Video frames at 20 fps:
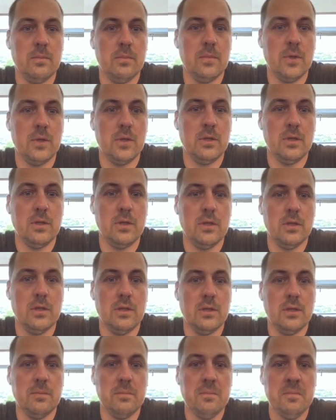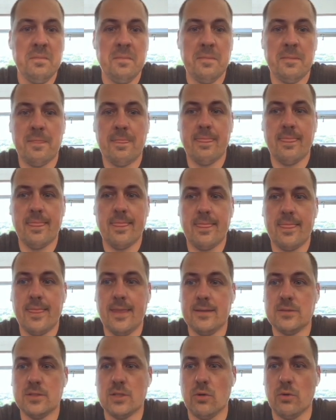idea.
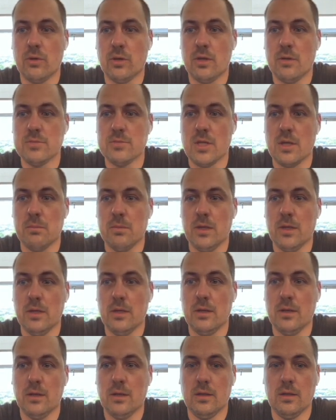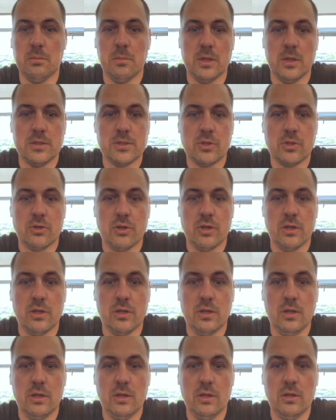So it comes up on my screen
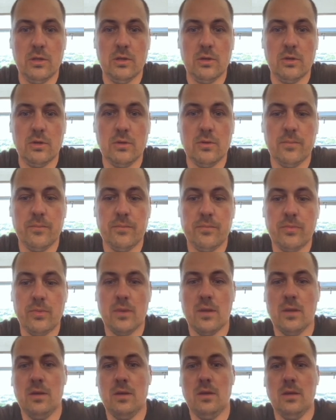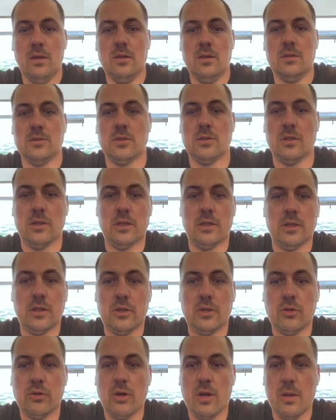here. So I'm gonna
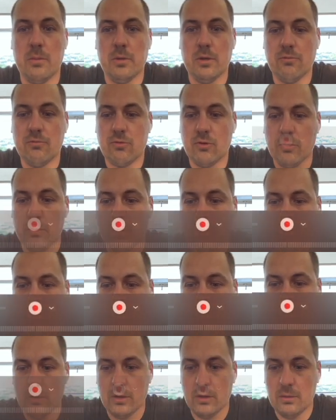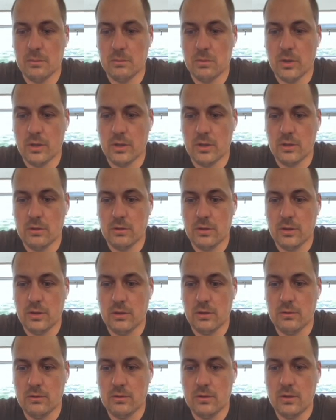grab it from here and bring it
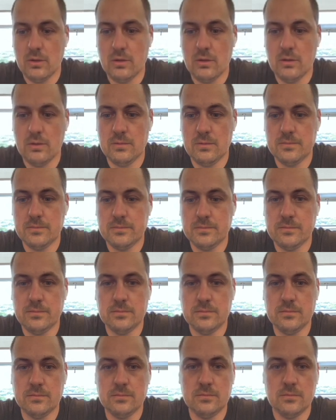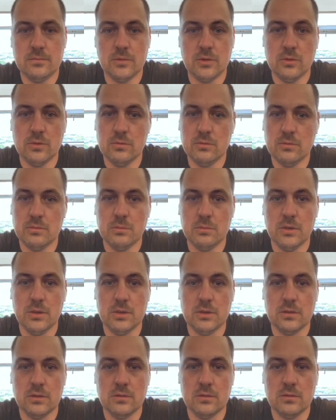down. Nope, not.
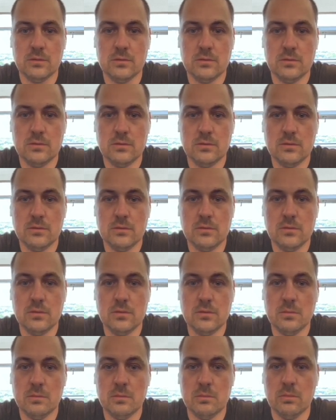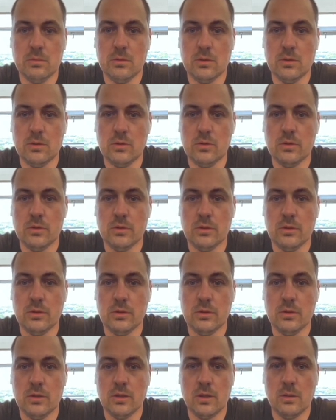Put it
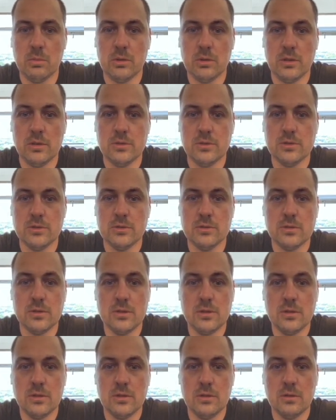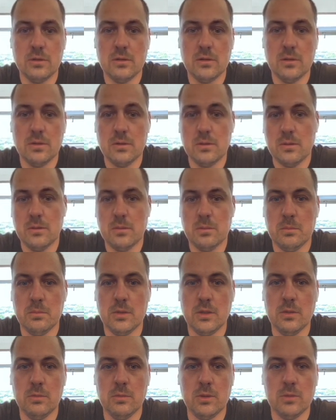in applications.
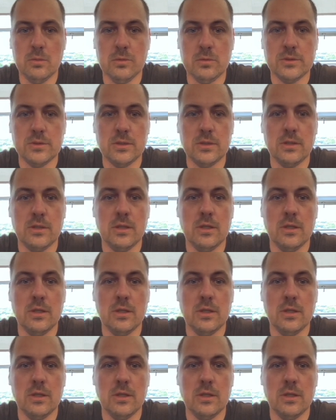Maybe, we'll see.